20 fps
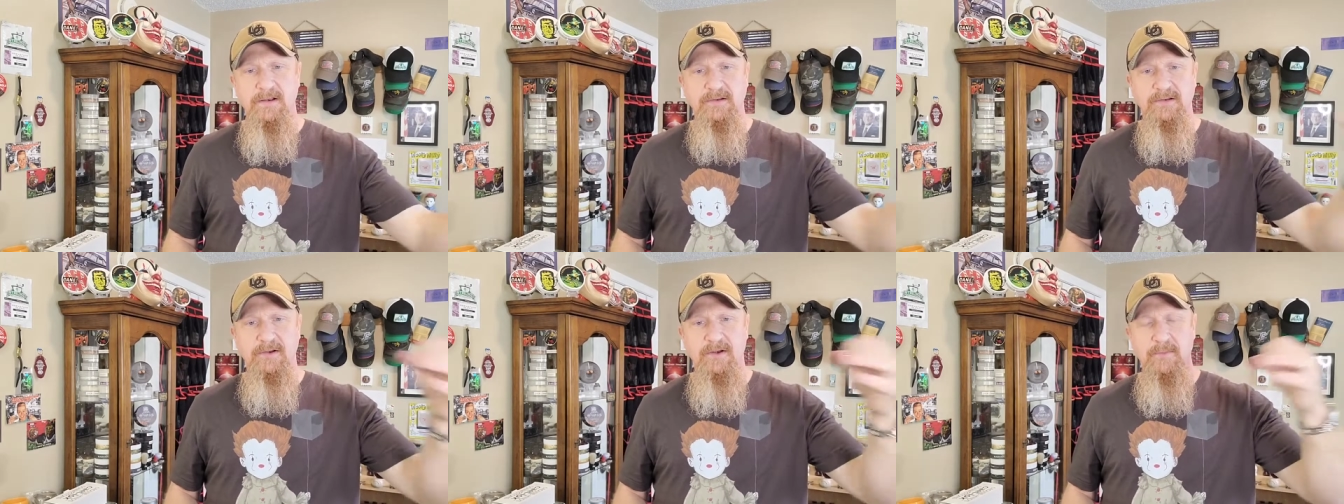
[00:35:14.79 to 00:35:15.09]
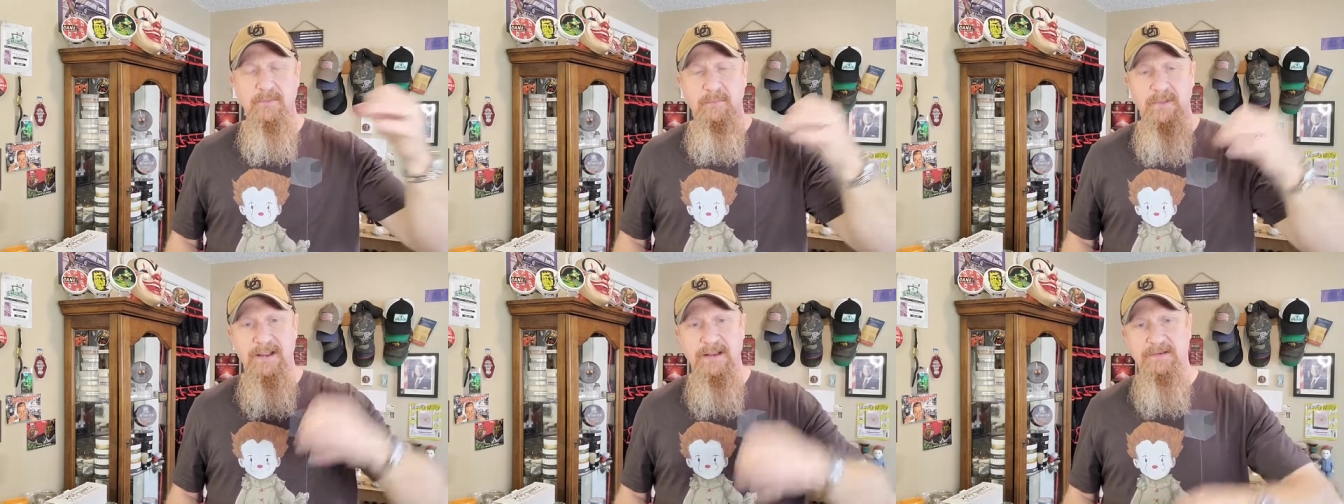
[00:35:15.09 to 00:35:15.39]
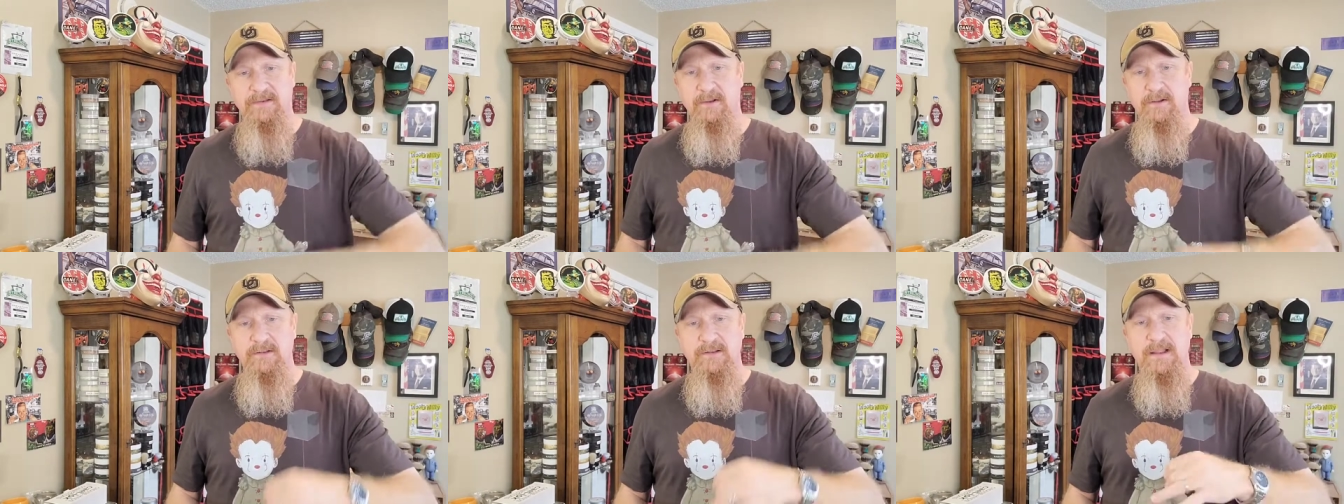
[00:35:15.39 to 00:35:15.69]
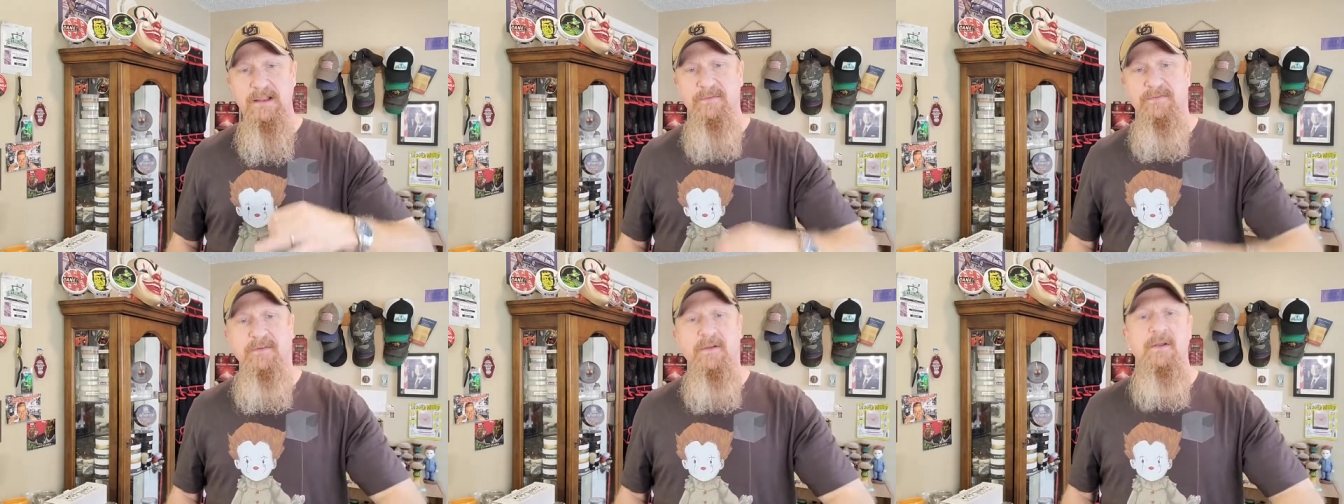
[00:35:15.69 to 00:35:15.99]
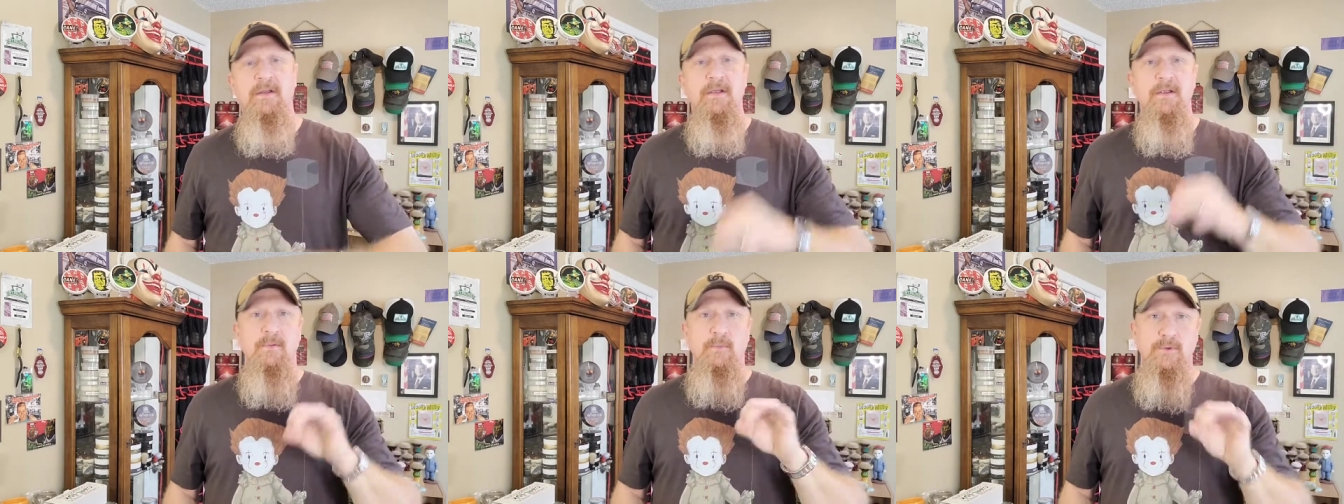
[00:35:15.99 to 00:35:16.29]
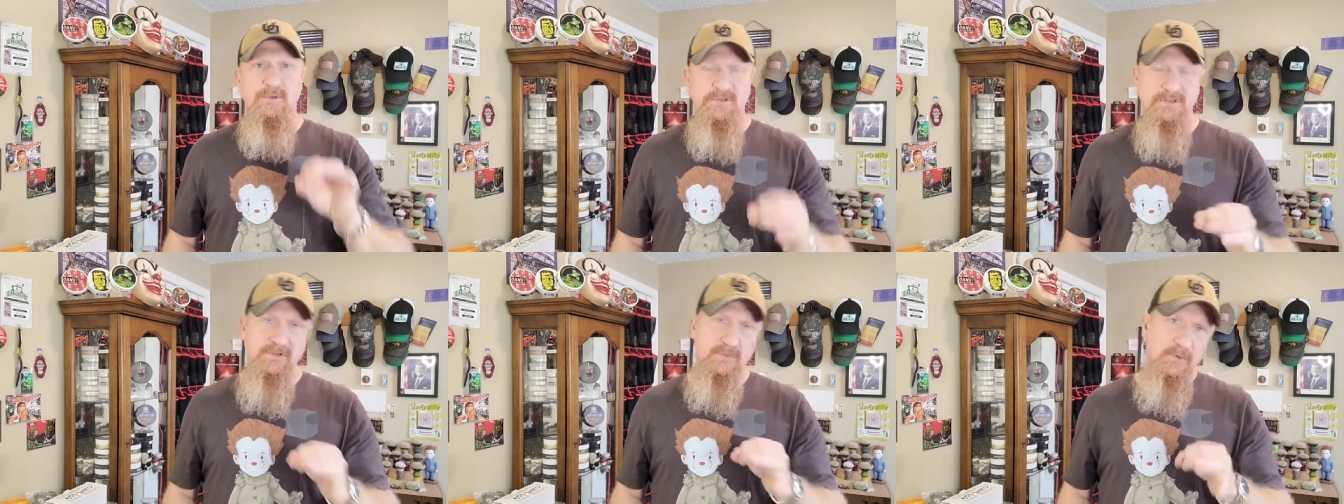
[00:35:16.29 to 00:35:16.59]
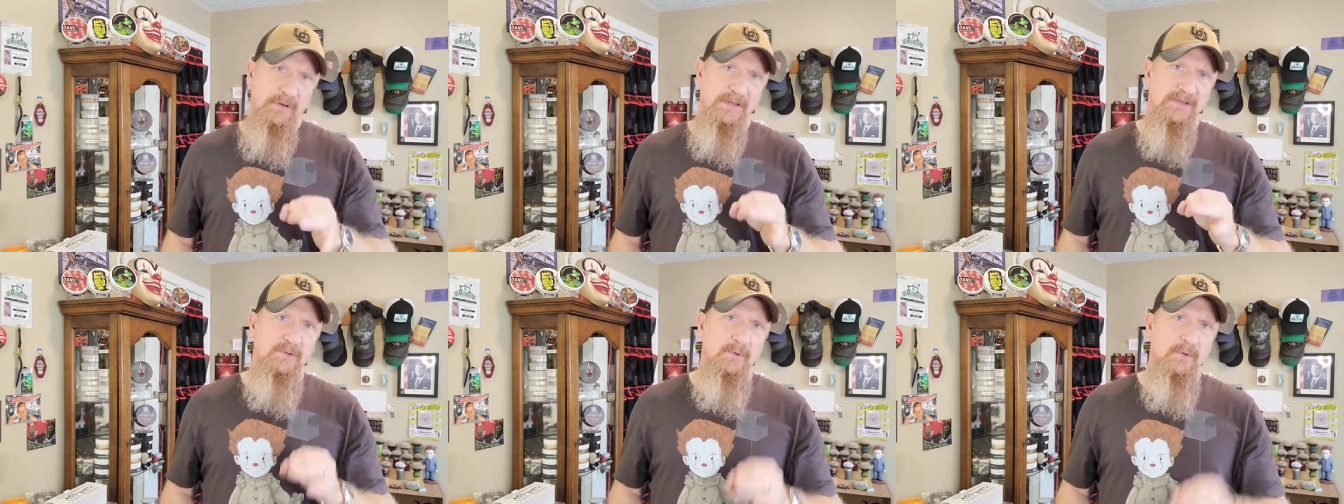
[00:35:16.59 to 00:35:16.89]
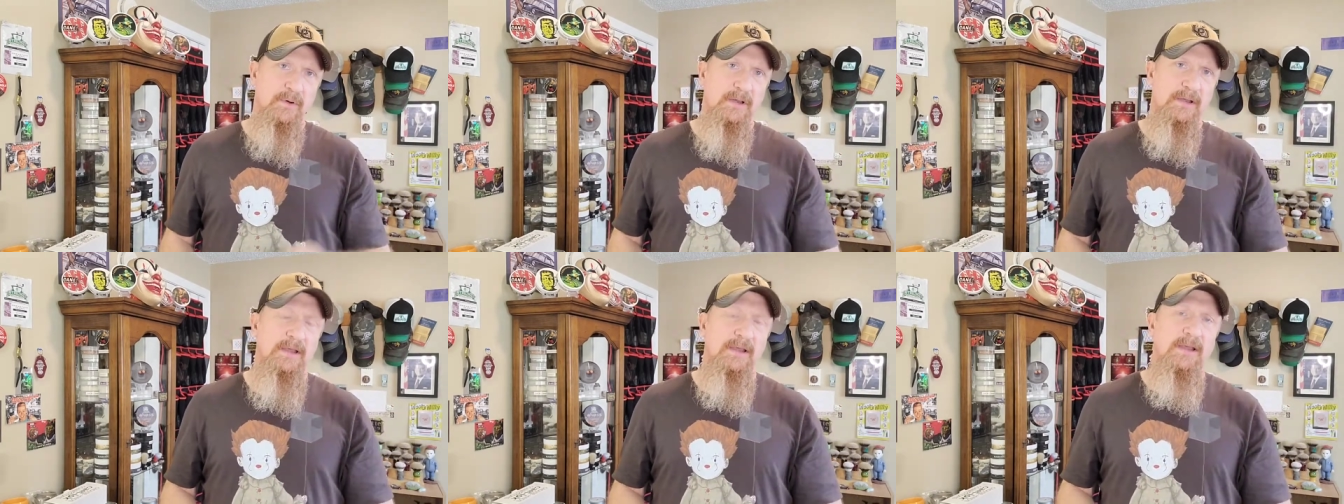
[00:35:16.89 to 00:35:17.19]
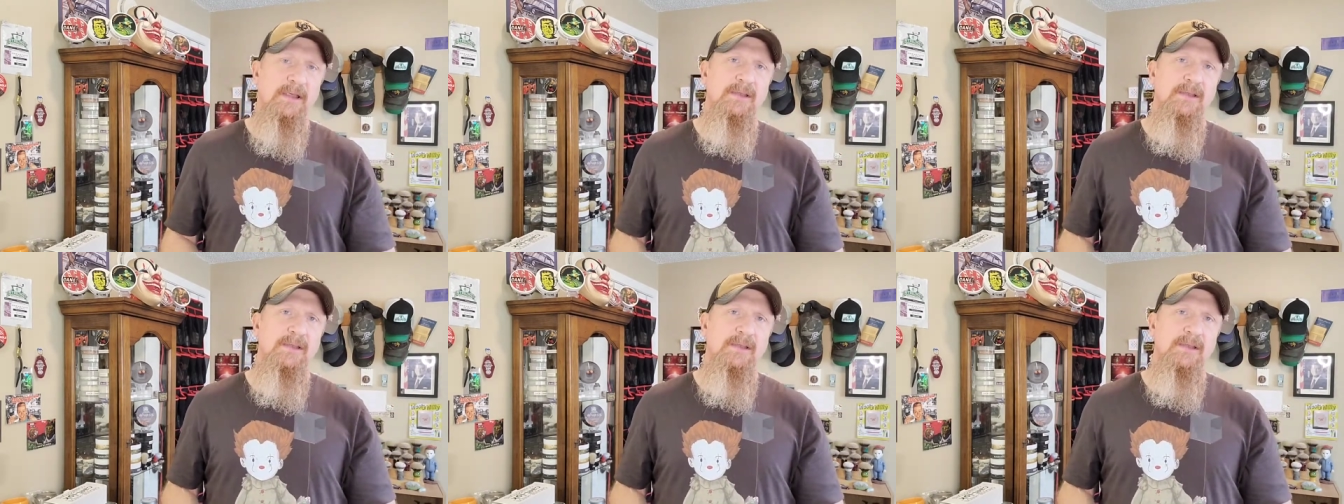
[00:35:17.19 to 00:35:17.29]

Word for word: during my adult life was in 2020.